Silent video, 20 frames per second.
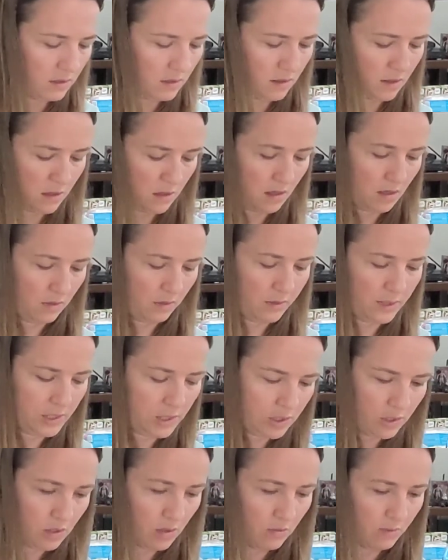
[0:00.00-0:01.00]
The
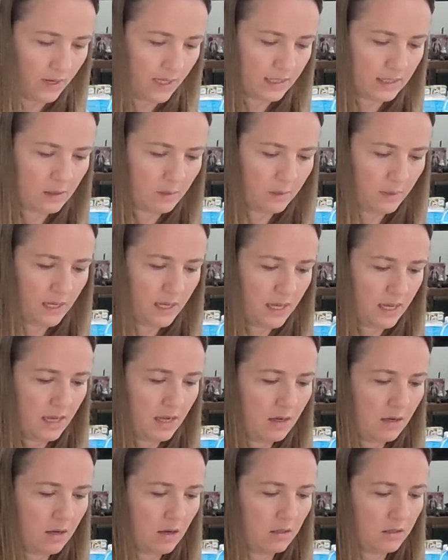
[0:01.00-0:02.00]
original
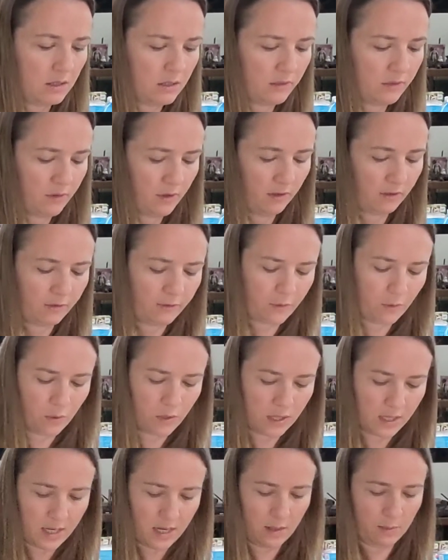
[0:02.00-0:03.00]
recipe calls for
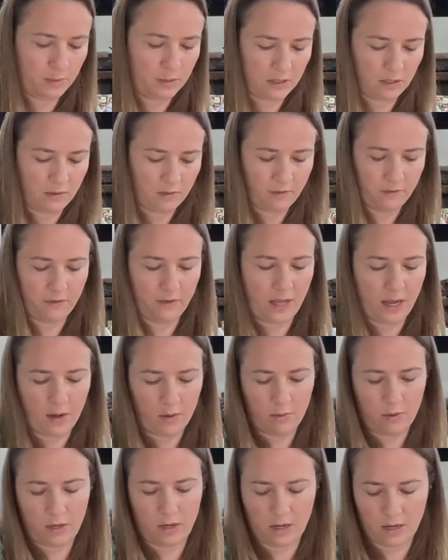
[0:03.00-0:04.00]
4 cups of
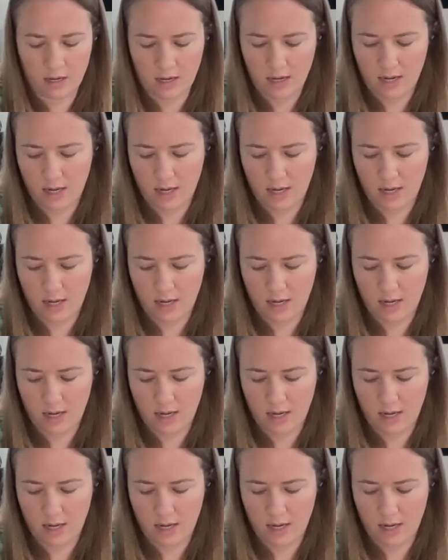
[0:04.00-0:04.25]
flour